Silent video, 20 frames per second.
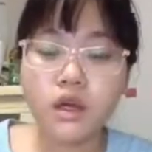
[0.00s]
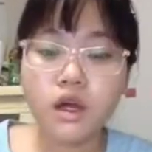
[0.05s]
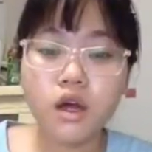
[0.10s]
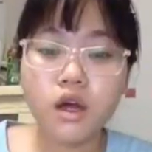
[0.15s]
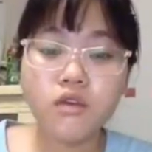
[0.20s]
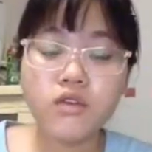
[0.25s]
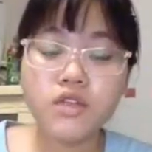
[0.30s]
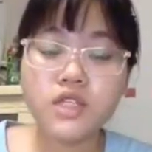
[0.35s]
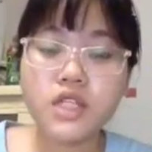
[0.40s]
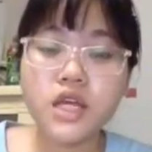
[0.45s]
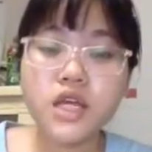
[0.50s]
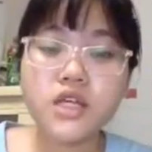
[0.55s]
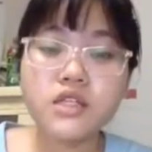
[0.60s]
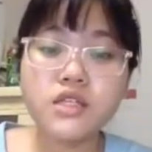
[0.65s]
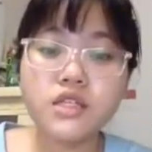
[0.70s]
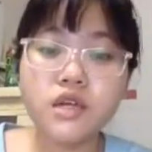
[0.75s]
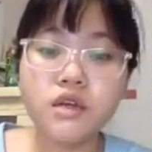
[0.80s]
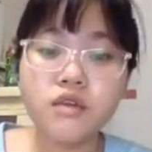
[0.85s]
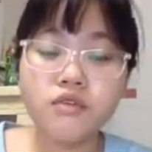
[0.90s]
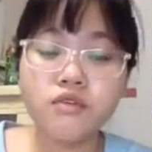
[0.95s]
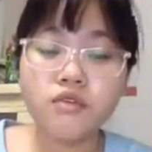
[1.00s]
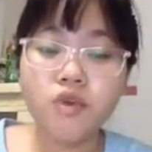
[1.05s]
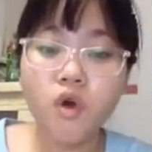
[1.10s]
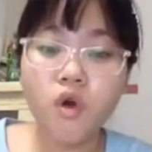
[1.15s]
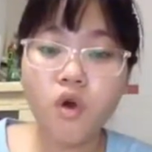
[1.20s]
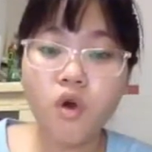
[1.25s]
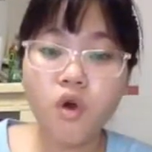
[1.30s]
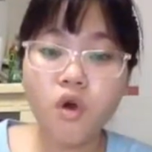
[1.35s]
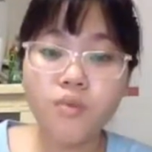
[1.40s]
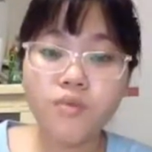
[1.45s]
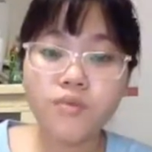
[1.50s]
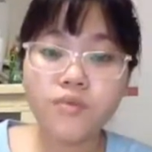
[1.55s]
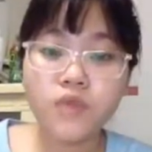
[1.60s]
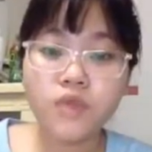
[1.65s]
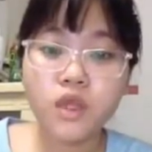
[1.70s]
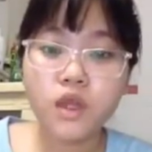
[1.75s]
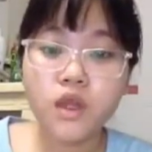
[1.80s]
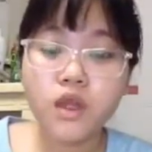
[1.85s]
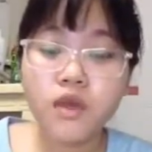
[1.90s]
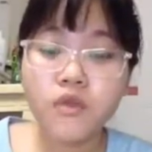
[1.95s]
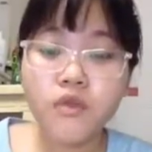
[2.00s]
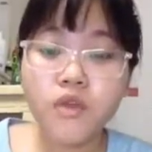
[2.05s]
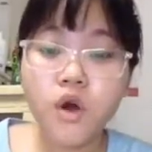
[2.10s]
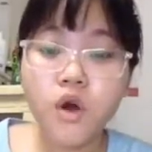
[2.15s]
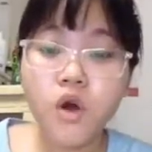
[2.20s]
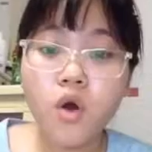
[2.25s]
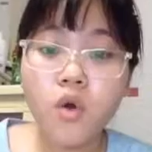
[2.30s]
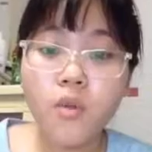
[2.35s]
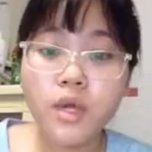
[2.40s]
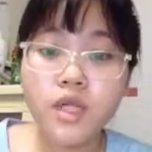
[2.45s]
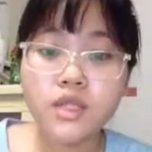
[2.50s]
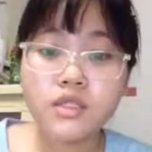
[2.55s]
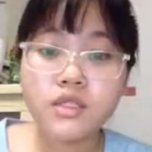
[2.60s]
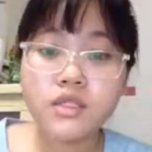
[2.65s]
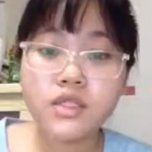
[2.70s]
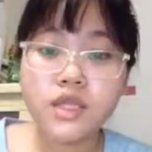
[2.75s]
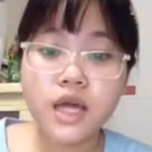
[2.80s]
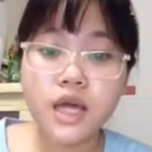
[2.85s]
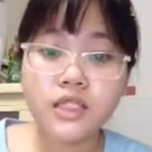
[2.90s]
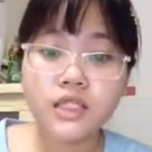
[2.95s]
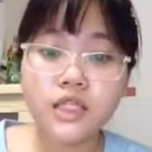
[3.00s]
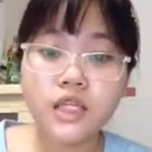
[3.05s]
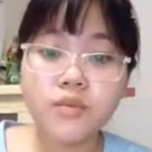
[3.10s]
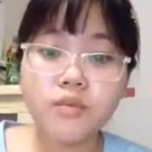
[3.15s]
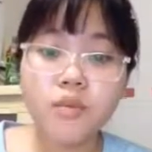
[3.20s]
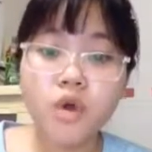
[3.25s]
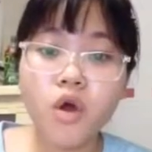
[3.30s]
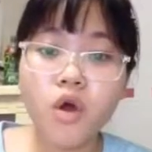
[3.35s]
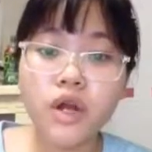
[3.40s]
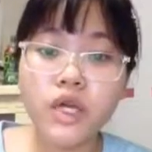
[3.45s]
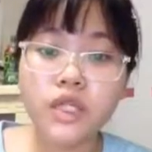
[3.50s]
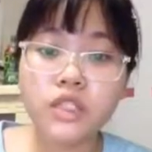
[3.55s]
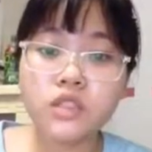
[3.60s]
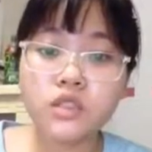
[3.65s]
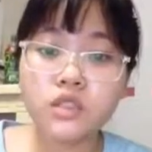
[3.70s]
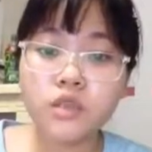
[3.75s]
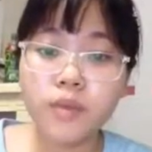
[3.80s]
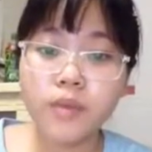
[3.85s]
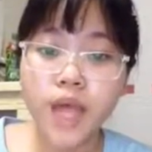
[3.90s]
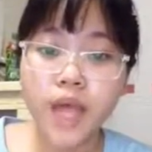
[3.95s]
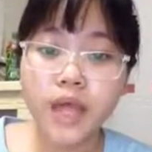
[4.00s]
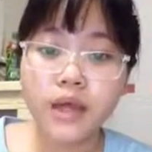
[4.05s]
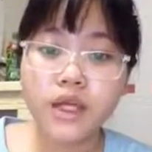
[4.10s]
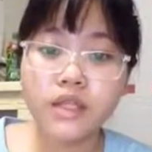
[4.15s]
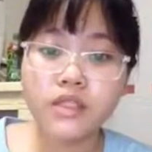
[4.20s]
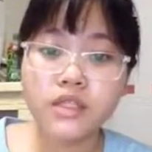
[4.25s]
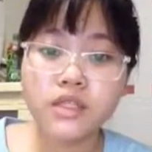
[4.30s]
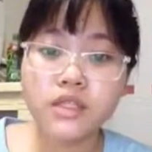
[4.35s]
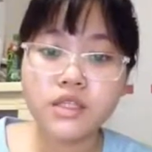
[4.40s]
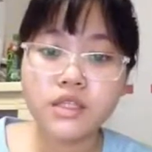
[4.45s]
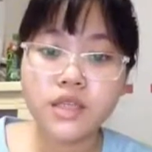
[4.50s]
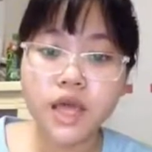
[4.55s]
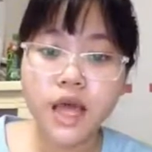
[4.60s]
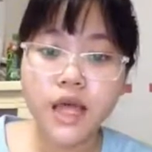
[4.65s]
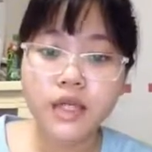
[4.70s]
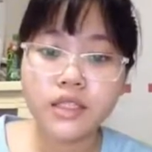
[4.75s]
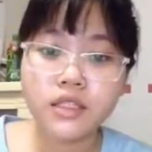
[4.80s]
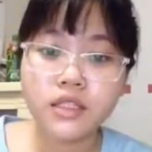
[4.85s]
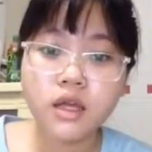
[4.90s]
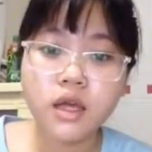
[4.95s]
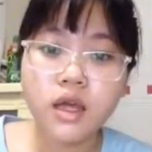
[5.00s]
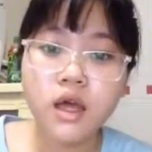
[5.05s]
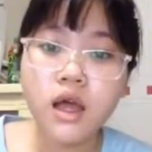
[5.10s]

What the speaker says: Conversation 4. The woman said good morning to the man, and she said